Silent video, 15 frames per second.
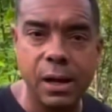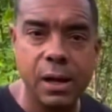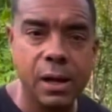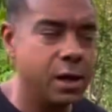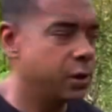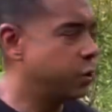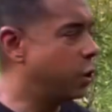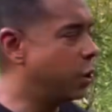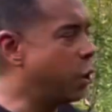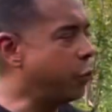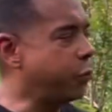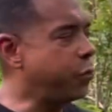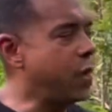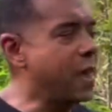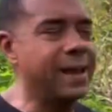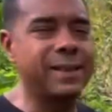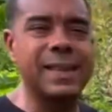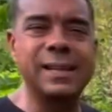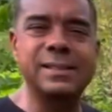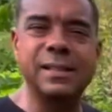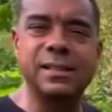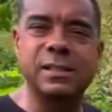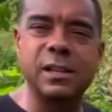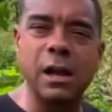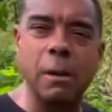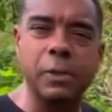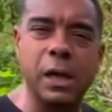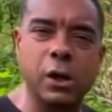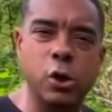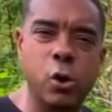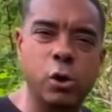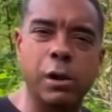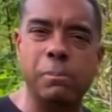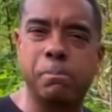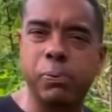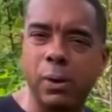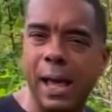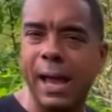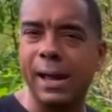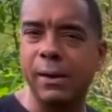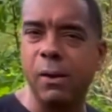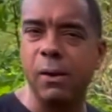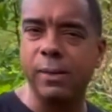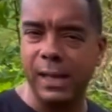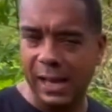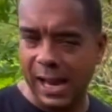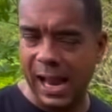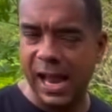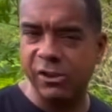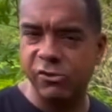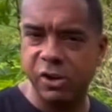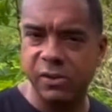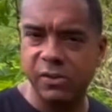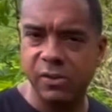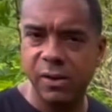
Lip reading: do you think this is something you could plant on the edges